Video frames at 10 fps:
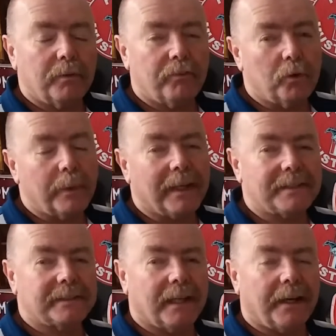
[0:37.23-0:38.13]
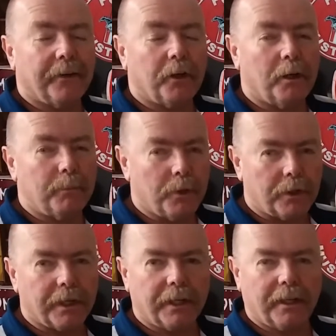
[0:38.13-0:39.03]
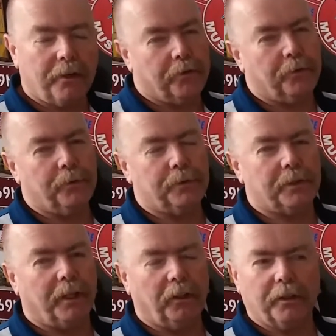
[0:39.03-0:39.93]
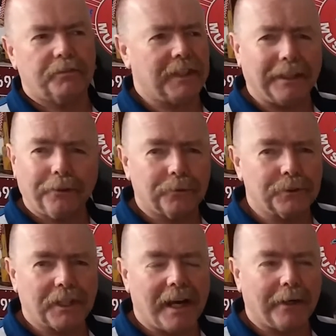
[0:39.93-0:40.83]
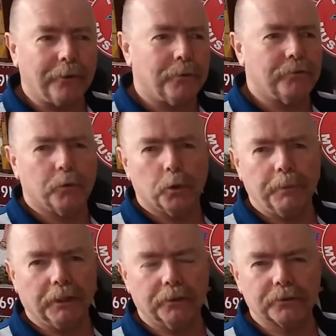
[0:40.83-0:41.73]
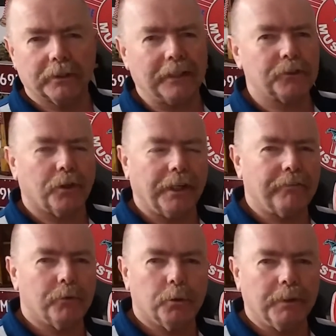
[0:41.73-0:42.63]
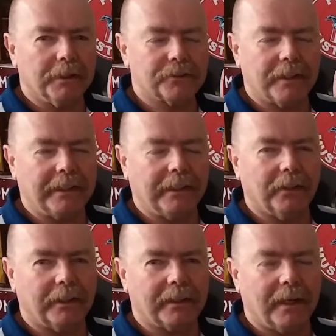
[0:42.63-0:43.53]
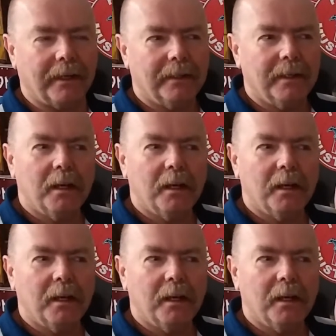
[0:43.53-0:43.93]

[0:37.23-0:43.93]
before we get started, I'm not going to go through a lot of technical jargon or formulas or electronic formulas or anything like that,